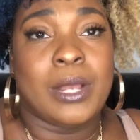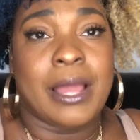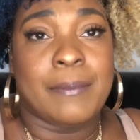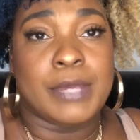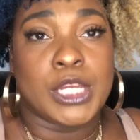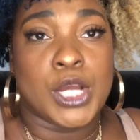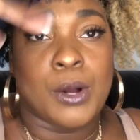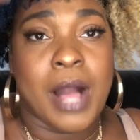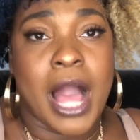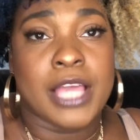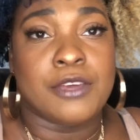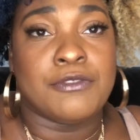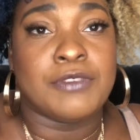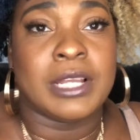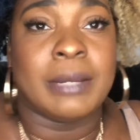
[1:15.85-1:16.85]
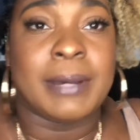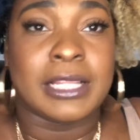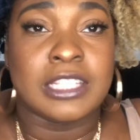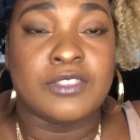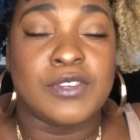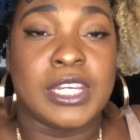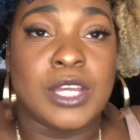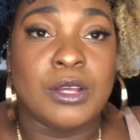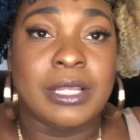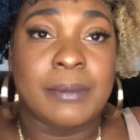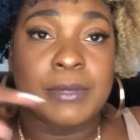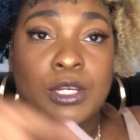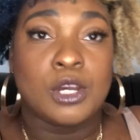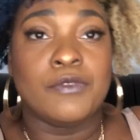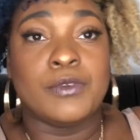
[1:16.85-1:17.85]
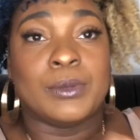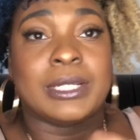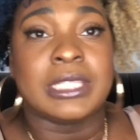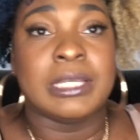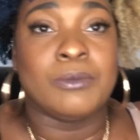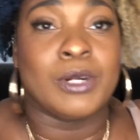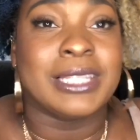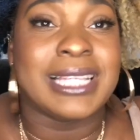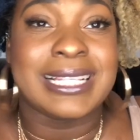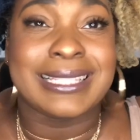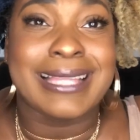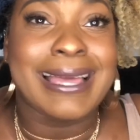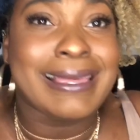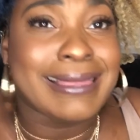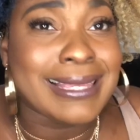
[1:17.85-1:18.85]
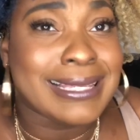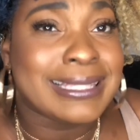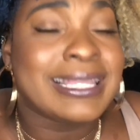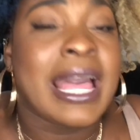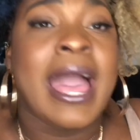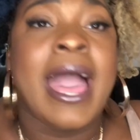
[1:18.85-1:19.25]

Let me know how you feel about this video. Let me know if you want to see more things like this.